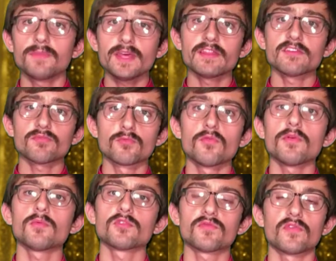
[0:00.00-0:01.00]
me, this
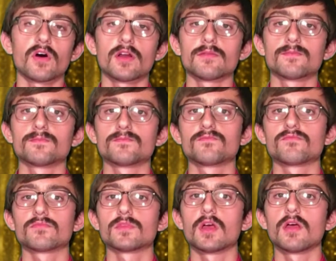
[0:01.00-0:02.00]
movie was fun.
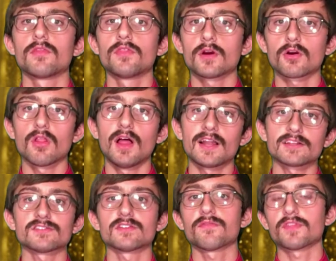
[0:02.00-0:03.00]
There are a lot of
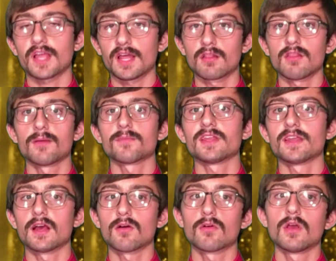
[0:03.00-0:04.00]
stuff that kind of let me
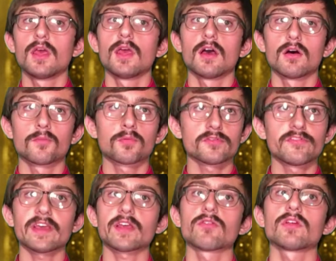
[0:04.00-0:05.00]
down,
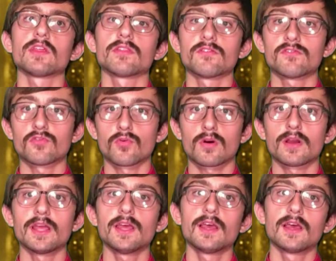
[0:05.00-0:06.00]
particularly in the
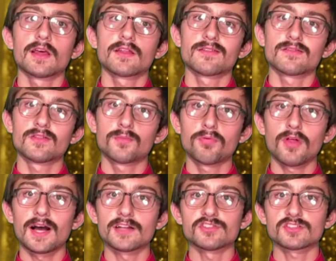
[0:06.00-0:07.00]
story. The
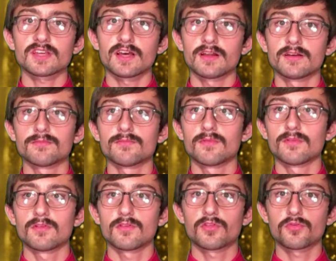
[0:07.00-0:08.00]
plot just kind of
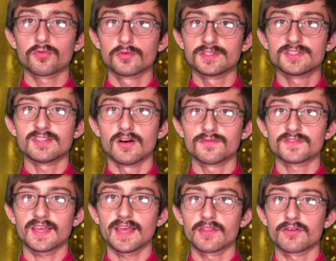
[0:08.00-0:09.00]
threw itself
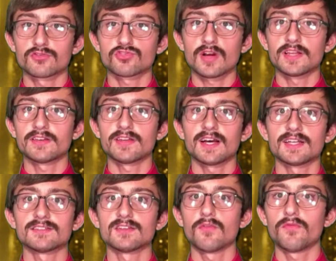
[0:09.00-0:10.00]
together, tried to tie
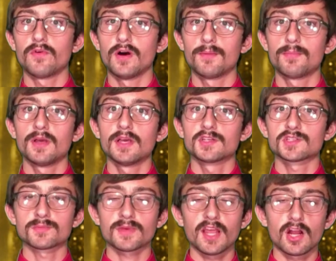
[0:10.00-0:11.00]
itself up.
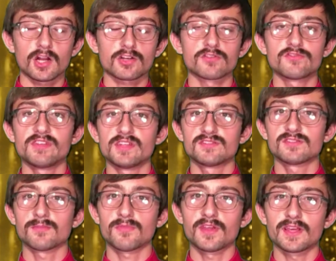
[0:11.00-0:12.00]
Some characters did
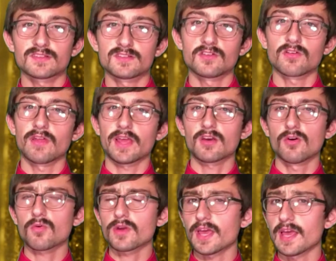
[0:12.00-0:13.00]
some things and you're like,
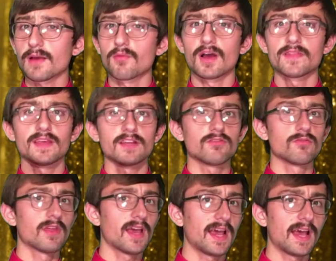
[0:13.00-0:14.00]
okay, why'd they do
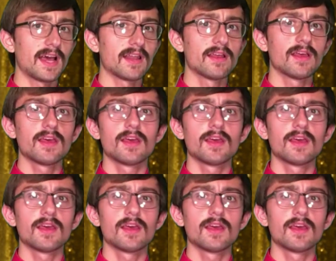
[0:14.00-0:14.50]
that?